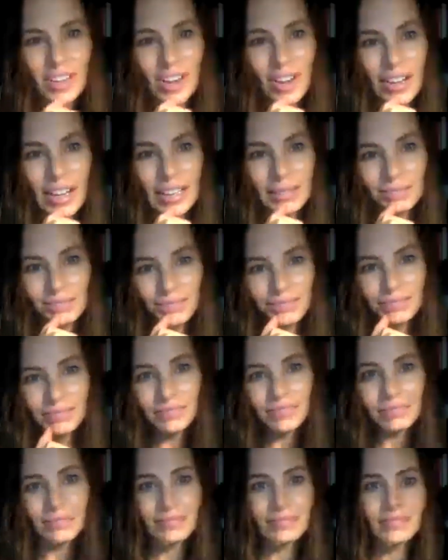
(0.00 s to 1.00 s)
Okay.
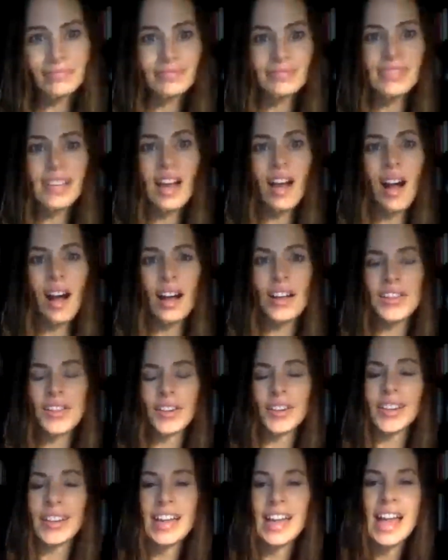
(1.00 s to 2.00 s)

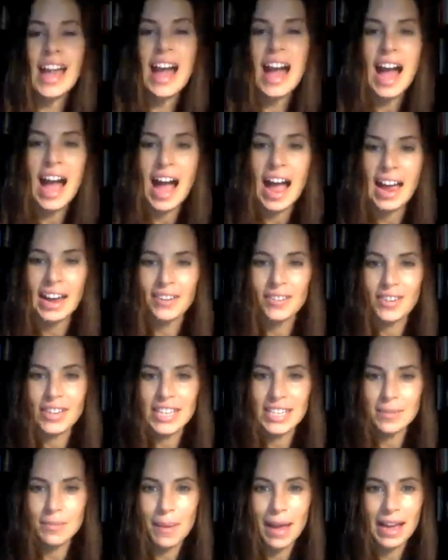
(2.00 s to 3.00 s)
Honor, high
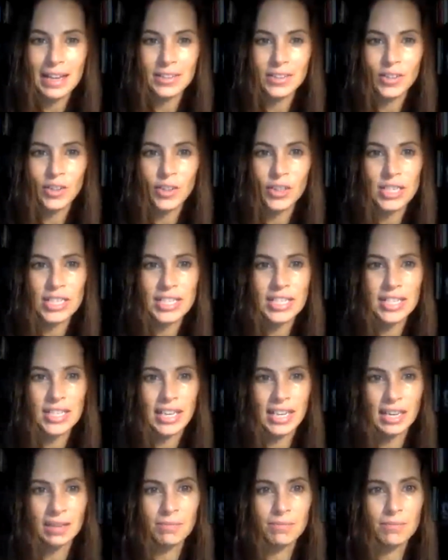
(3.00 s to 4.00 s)
respect or
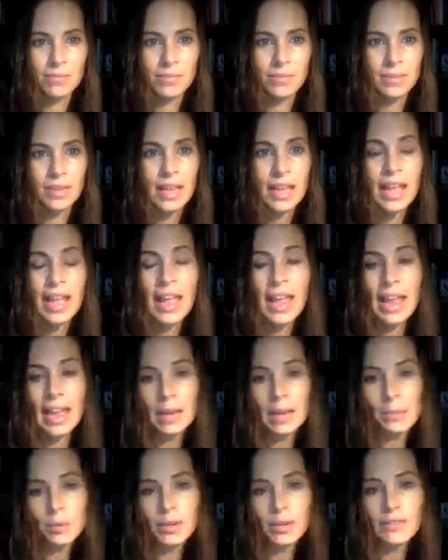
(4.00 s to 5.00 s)
esteem,
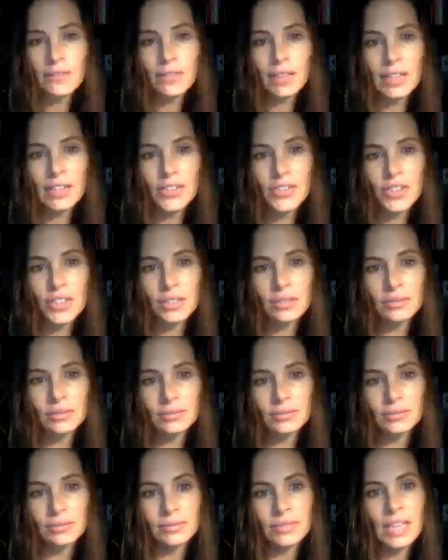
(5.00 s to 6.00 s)
a privilege,
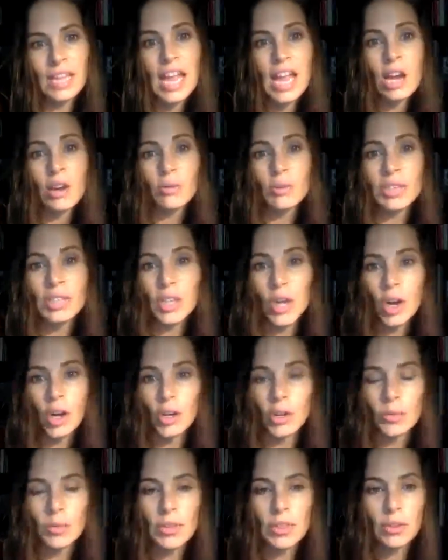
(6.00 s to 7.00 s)

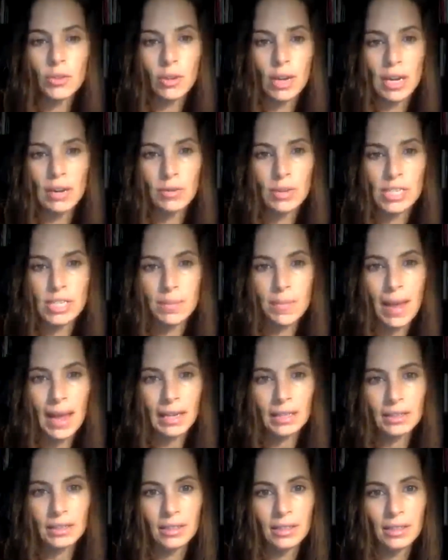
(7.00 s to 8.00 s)
regard with great
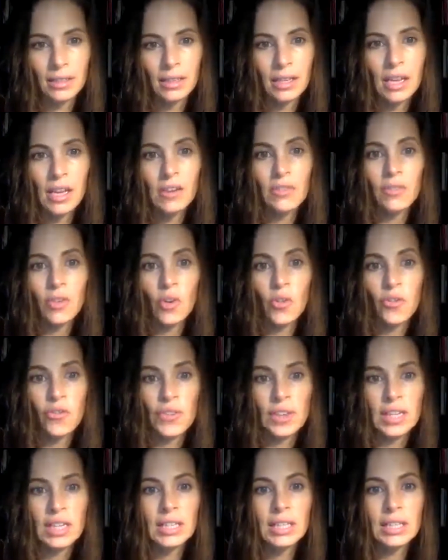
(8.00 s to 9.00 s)
respect,
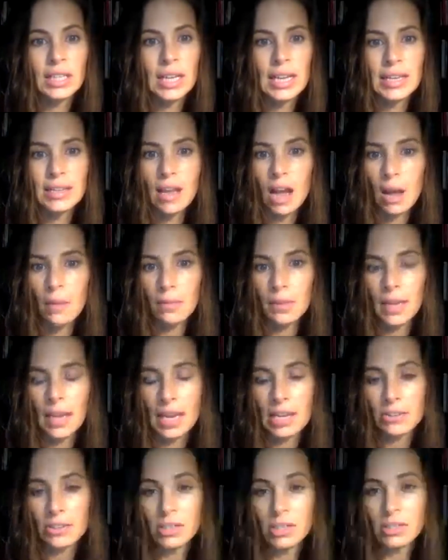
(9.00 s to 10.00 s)
fulfill an
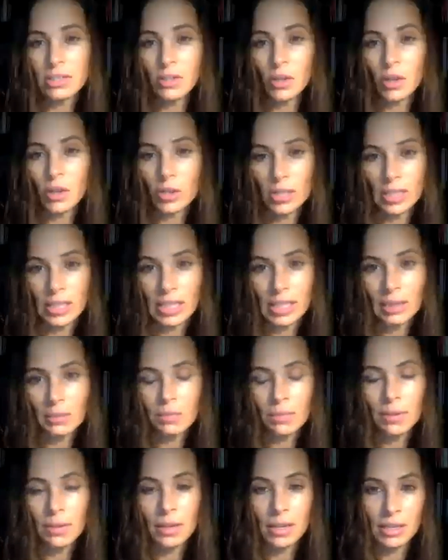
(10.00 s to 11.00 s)
obligation or
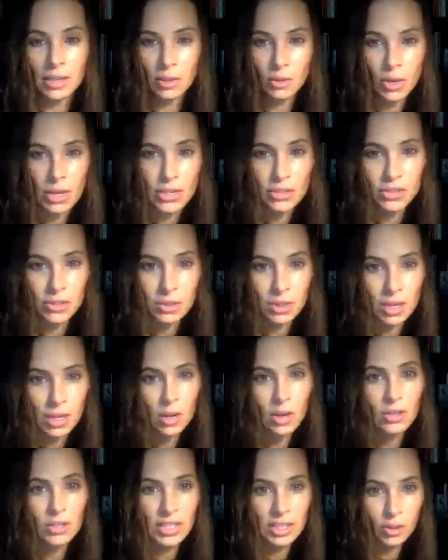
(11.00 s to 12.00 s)
keep an arrange
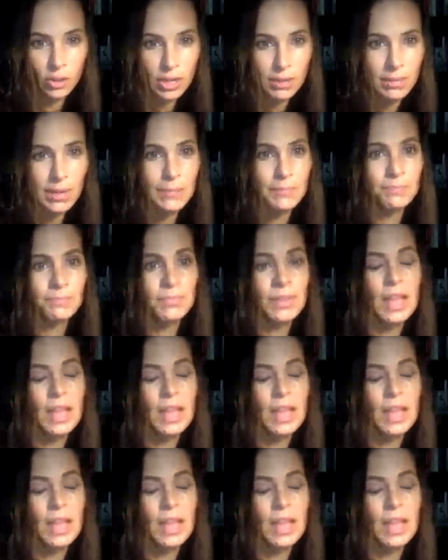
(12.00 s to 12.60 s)
or an agreement.